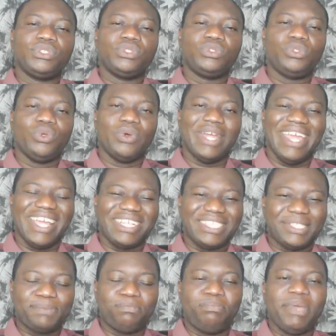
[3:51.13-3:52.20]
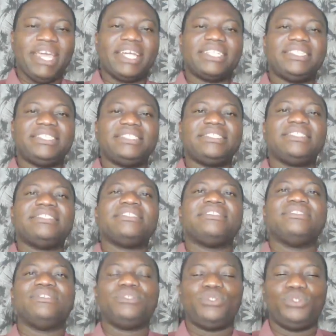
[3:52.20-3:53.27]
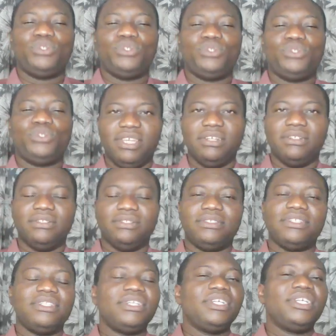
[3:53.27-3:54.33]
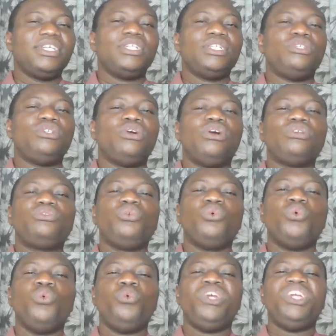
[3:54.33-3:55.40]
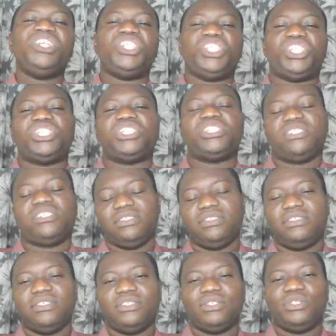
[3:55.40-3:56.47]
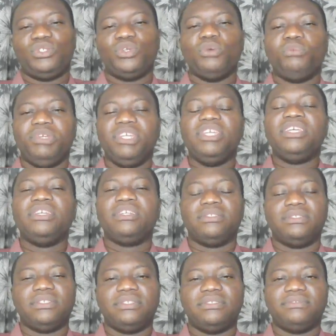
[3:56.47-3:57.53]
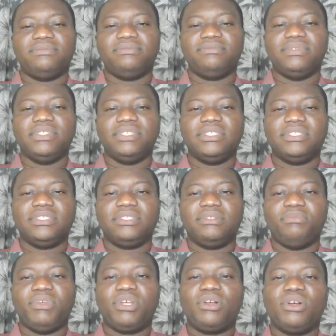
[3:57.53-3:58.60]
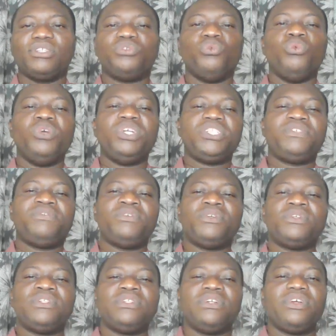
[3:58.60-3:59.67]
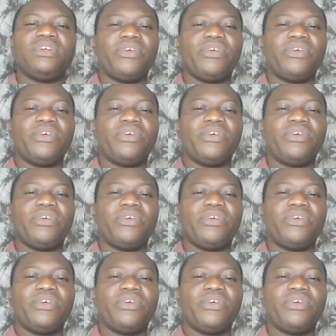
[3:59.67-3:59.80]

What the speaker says: to expect to be healed. Don't wish to be healed. Because wishful